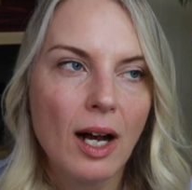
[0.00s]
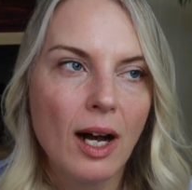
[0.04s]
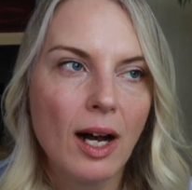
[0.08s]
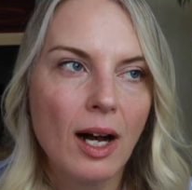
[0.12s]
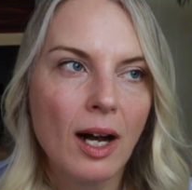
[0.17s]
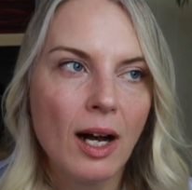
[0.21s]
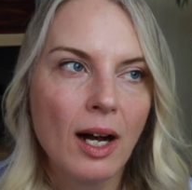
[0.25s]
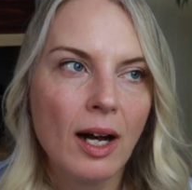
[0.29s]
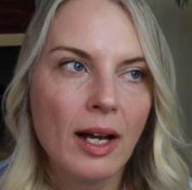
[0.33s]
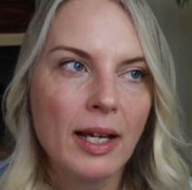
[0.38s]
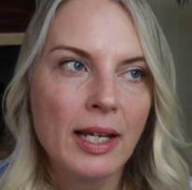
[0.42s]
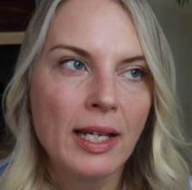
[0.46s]

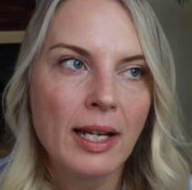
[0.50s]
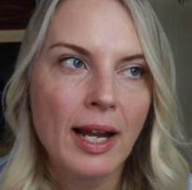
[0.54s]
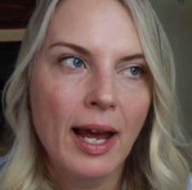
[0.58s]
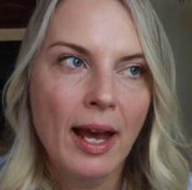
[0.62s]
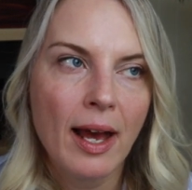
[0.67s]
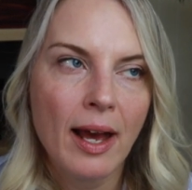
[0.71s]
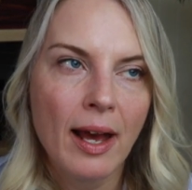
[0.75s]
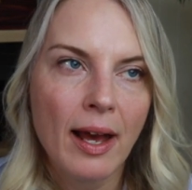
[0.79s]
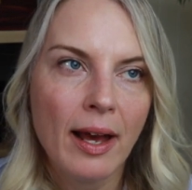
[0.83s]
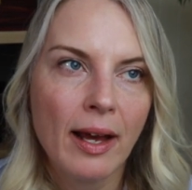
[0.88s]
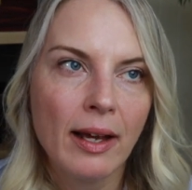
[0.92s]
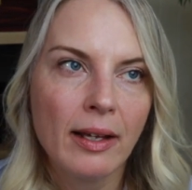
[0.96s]
Uh, it
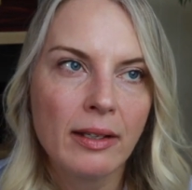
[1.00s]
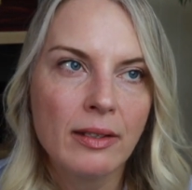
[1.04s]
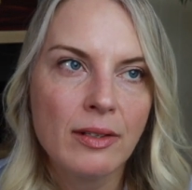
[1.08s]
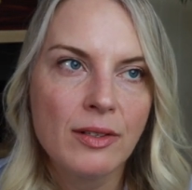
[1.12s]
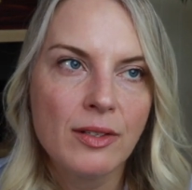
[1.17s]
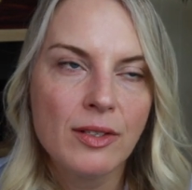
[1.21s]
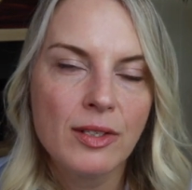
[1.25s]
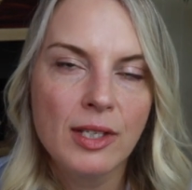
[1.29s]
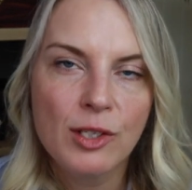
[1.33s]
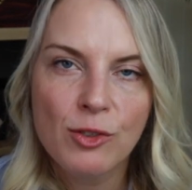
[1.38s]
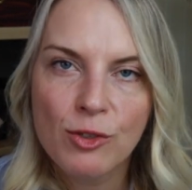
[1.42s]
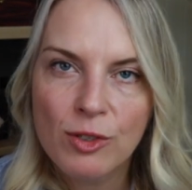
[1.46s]
had
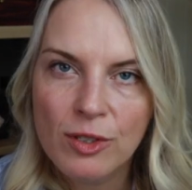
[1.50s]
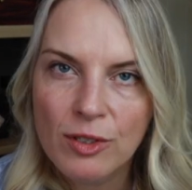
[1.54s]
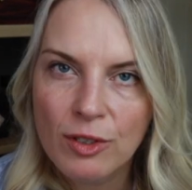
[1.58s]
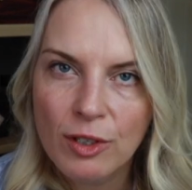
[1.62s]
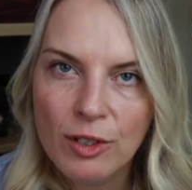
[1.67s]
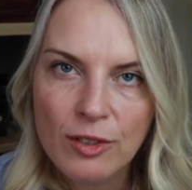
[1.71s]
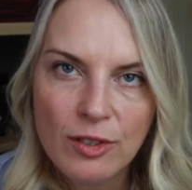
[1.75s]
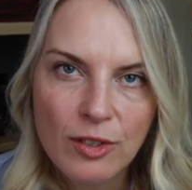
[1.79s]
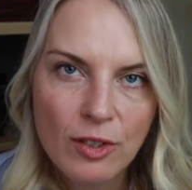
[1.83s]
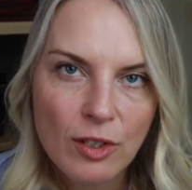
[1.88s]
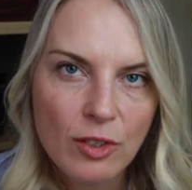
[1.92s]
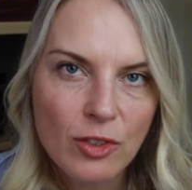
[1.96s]
citrus
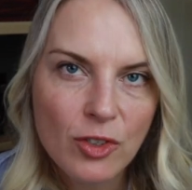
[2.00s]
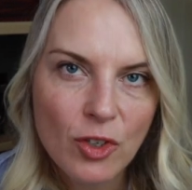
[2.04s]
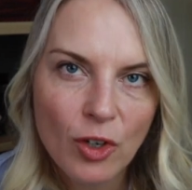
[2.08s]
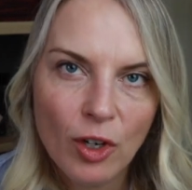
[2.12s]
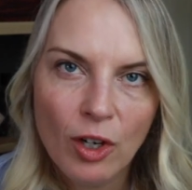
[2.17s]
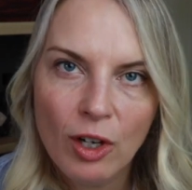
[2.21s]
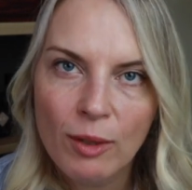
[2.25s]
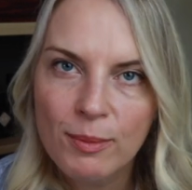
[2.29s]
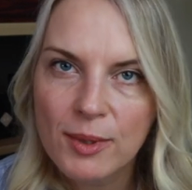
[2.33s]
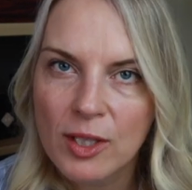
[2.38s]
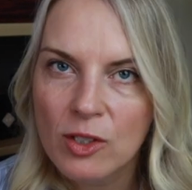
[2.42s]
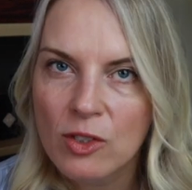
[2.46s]
notes in the
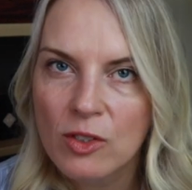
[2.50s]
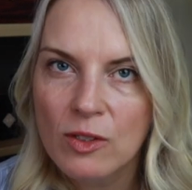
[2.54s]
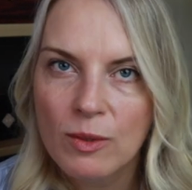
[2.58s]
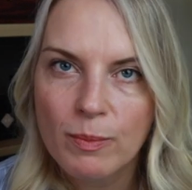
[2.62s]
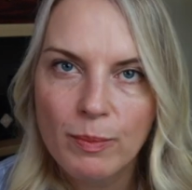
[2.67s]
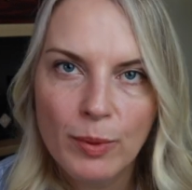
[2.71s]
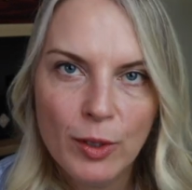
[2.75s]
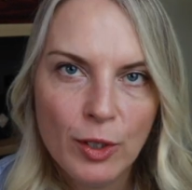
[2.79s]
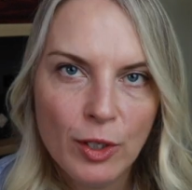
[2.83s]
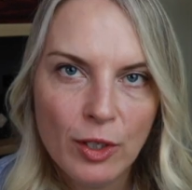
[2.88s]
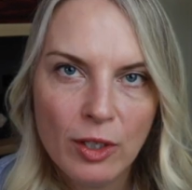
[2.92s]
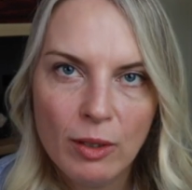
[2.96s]
top, such as
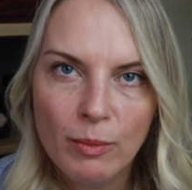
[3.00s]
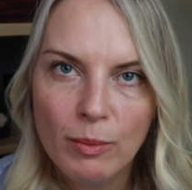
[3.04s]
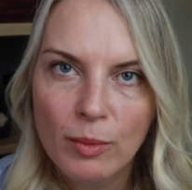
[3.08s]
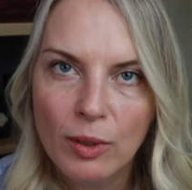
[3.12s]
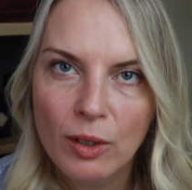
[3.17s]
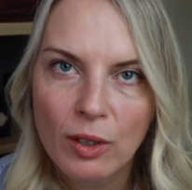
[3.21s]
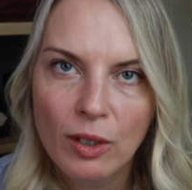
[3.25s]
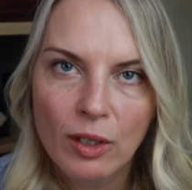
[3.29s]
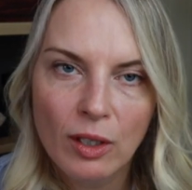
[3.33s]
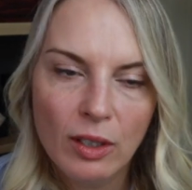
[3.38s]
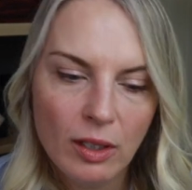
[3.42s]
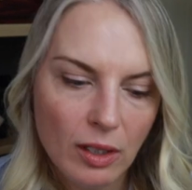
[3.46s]

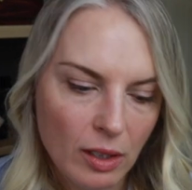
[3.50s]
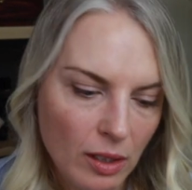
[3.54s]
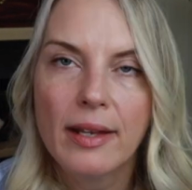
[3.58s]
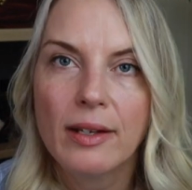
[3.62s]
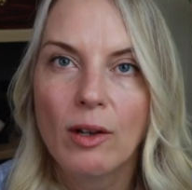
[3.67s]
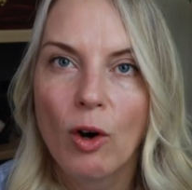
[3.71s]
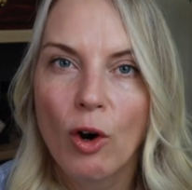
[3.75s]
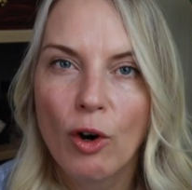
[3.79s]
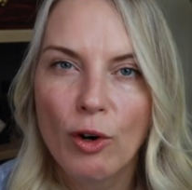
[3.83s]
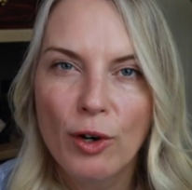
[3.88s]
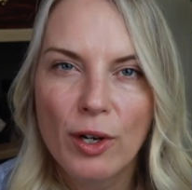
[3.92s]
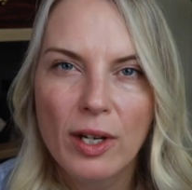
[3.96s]
bergamot and
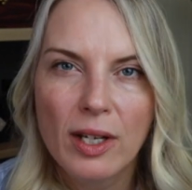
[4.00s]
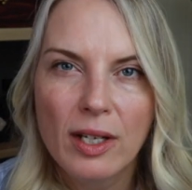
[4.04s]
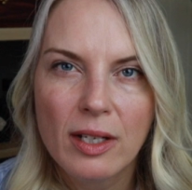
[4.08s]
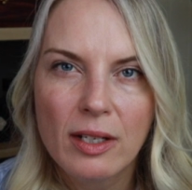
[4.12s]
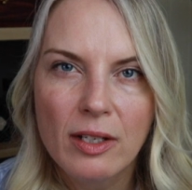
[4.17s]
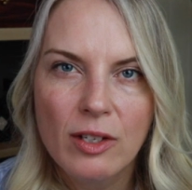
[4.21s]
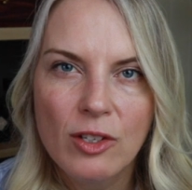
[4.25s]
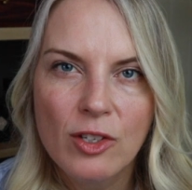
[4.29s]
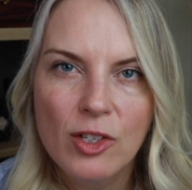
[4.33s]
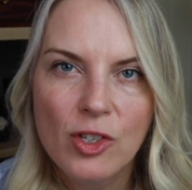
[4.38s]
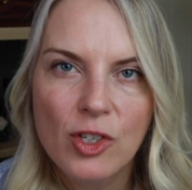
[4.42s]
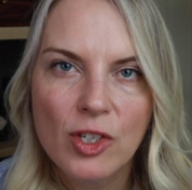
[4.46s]

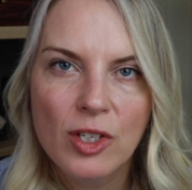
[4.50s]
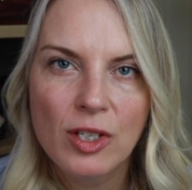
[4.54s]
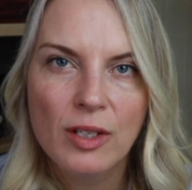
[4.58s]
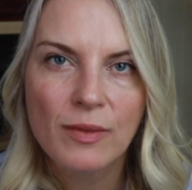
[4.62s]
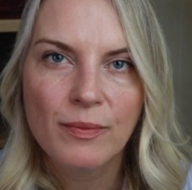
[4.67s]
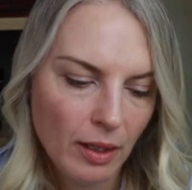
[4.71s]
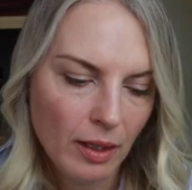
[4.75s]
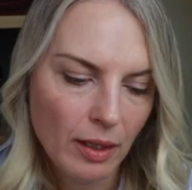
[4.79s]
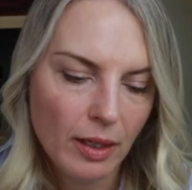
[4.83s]
orange.